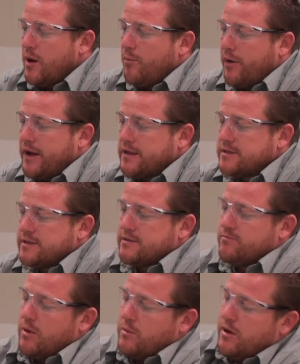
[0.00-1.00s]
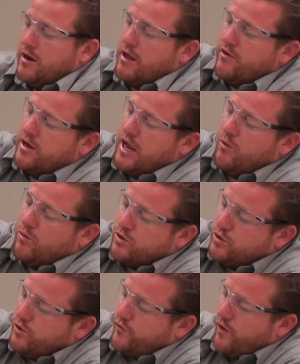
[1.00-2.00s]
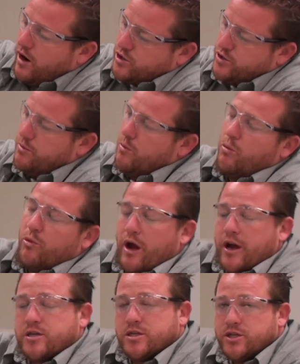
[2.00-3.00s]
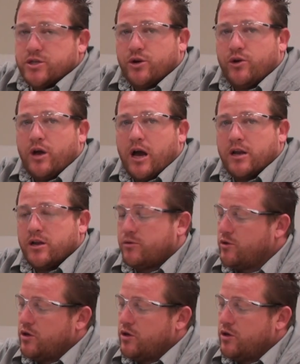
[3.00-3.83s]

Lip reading: but maybe another day we'll do a fog treatment where we actually show you how to